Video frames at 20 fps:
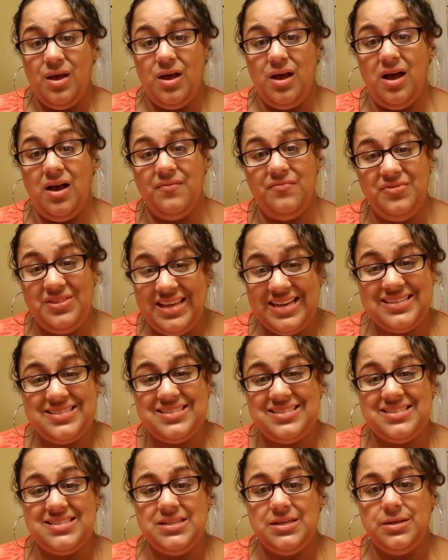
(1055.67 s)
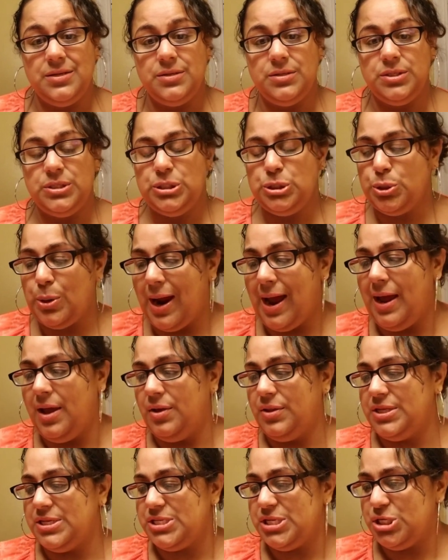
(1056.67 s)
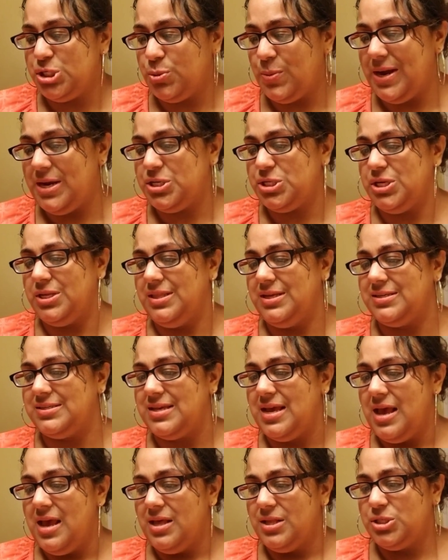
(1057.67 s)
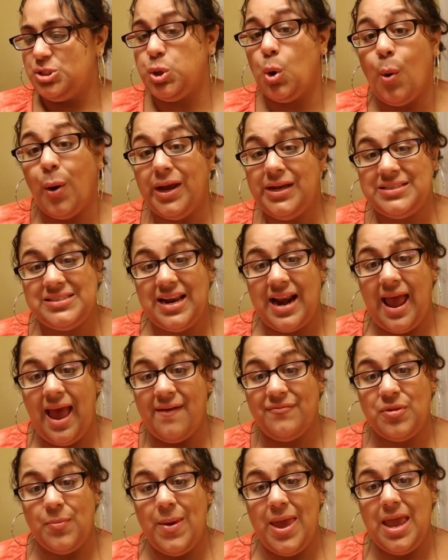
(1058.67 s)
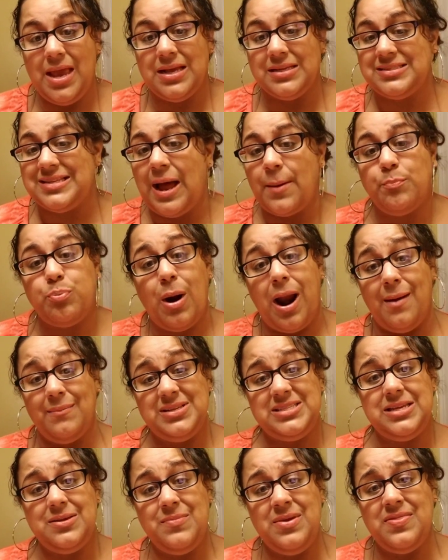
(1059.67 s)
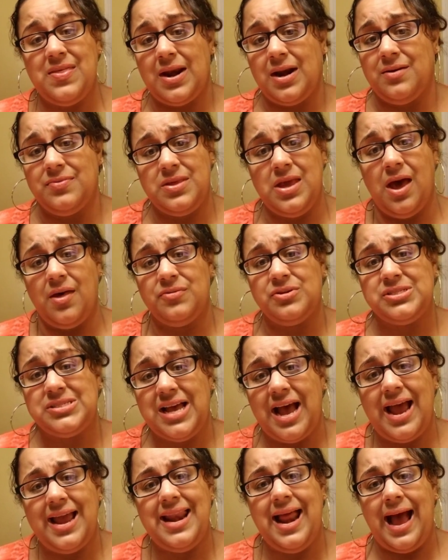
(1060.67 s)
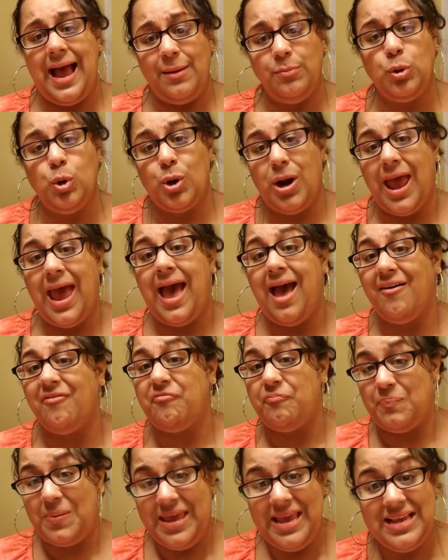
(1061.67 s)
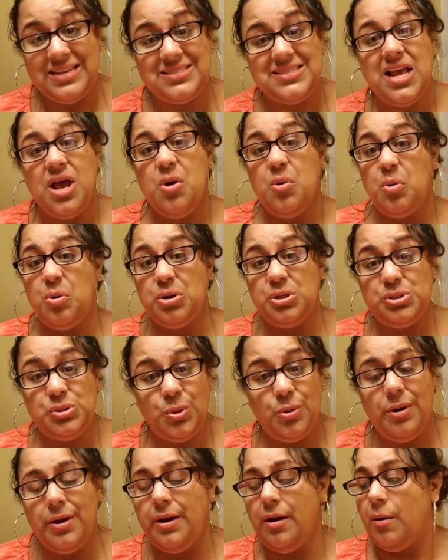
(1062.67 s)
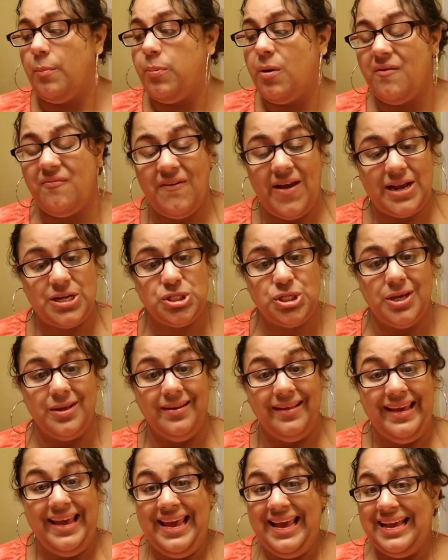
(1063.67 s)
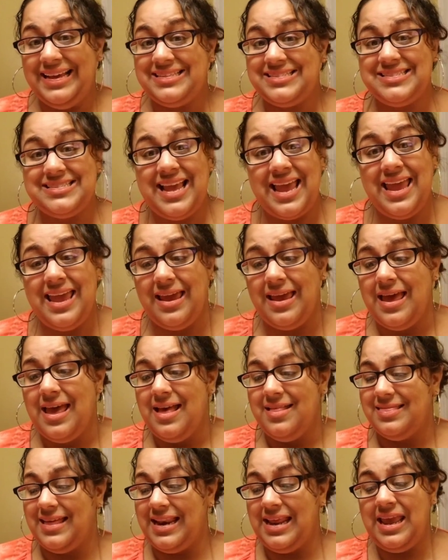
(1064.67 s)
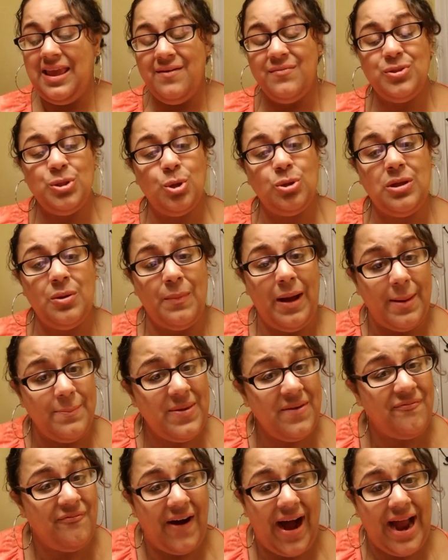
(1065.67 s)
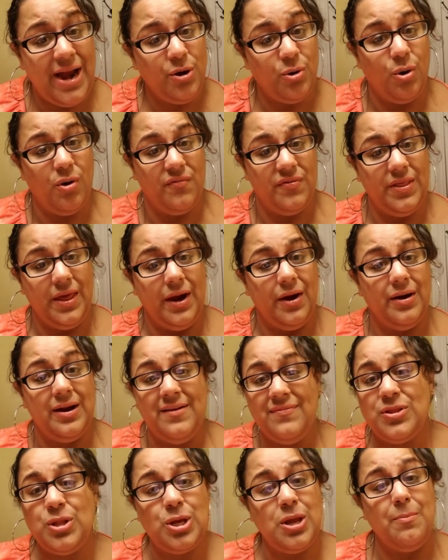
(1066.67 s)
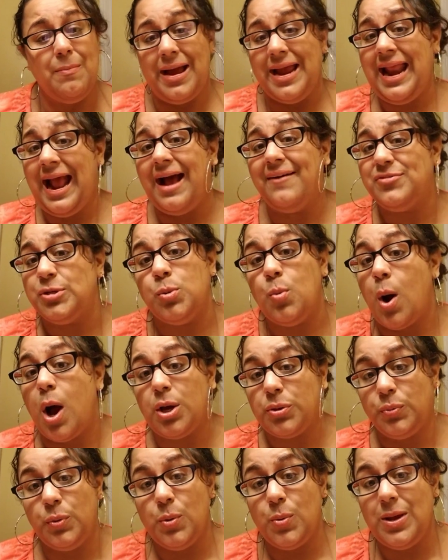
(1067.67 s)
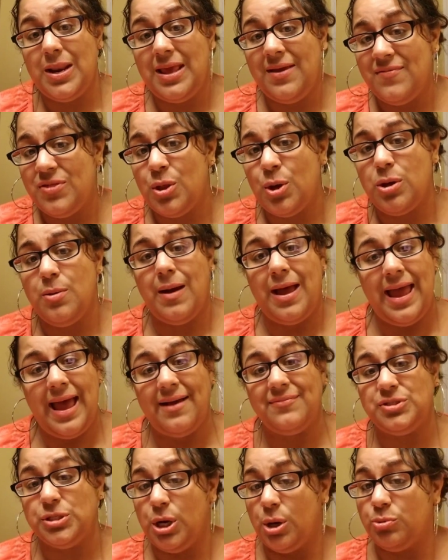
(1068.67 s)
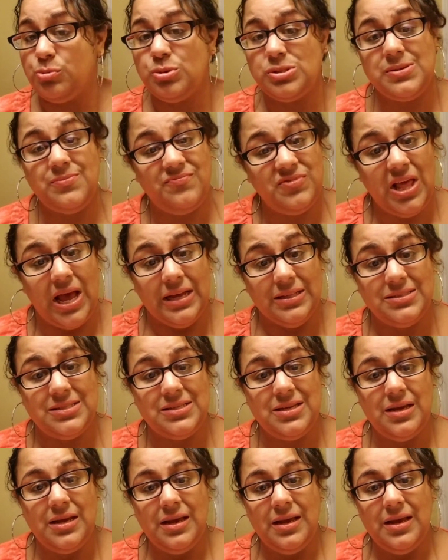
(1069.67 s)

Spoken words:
of this trial, this situation, this choice that I have to make, it's not promising me that on the other side I'm going to have peace or joy or perfection. It's saying that even though there might be fire over there, even though you might have to walk through it, even though you might have to go through some floods,